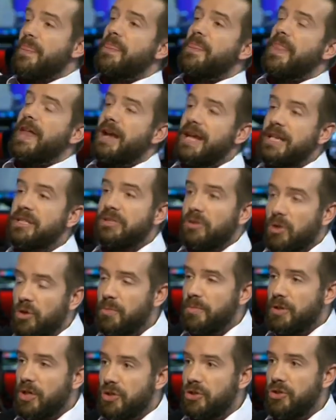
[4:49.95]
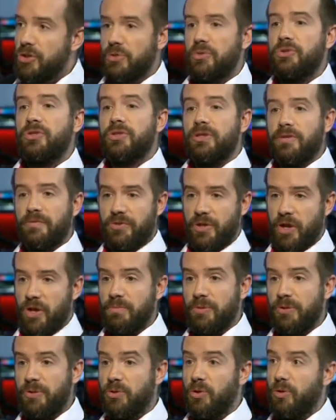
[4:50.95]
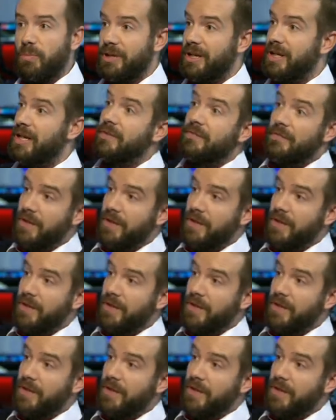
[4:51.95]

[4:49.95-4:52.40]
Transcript: there has got to be a use of Jeremy Corbyn. And if,